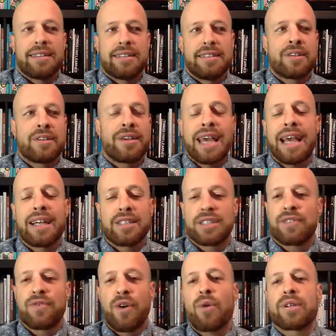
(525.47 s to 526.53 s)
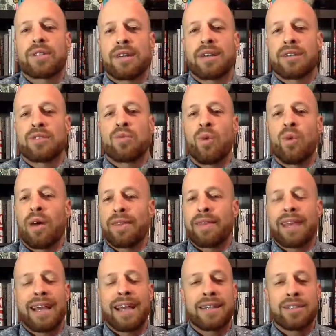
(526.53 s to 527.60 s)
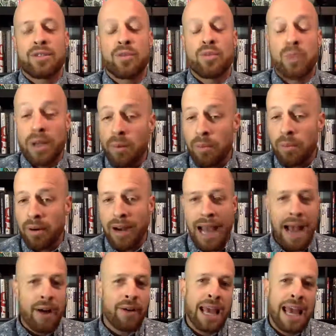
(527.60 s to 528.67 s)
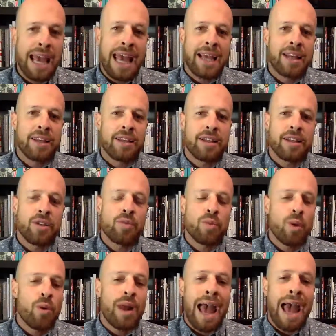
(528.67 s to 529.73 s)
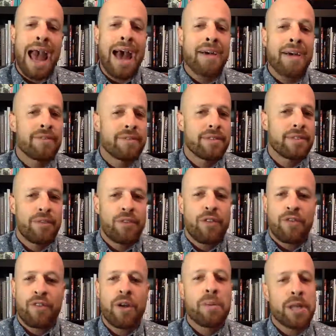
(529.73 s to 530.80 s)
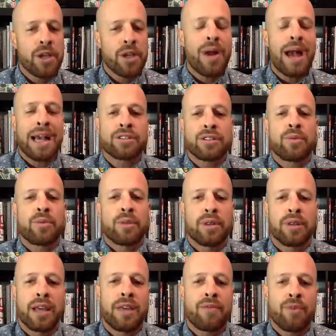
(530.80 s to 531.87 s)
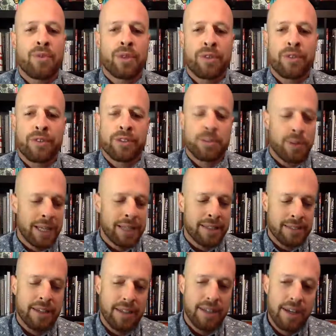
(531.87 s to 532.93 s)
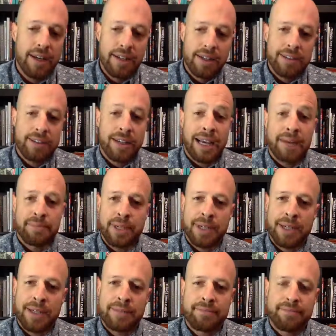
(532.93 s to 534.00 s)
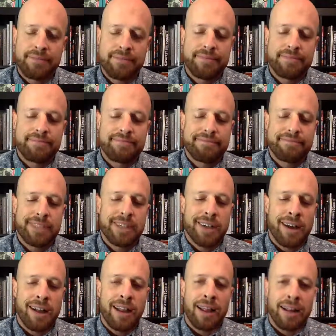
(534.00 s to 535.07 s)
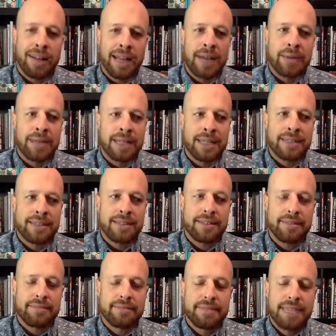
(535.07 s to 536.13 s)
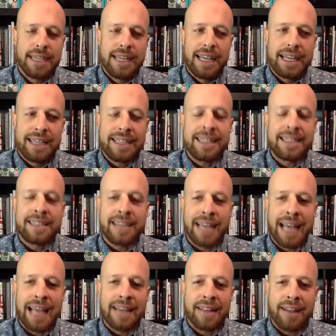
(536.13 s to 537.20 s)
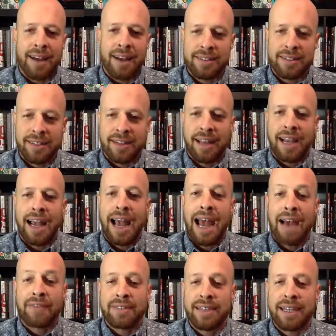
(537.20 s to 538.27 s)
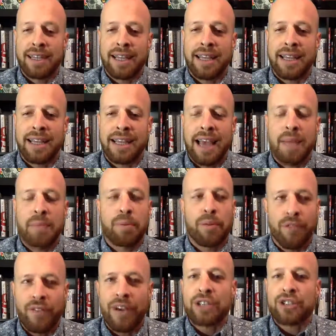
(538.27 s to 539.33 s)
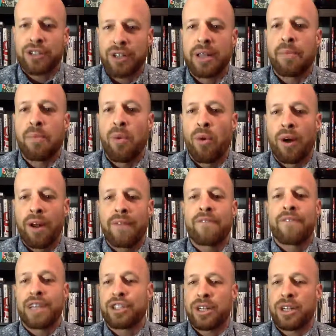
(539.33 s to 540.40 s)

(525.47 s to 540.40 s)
You can't just focus on this one thing because you will burn out and you won't have the fulfillment you actually were looking for in the first place. So yeah, good call out on that one. It's easy to get lost in like I have to get professionally more efficient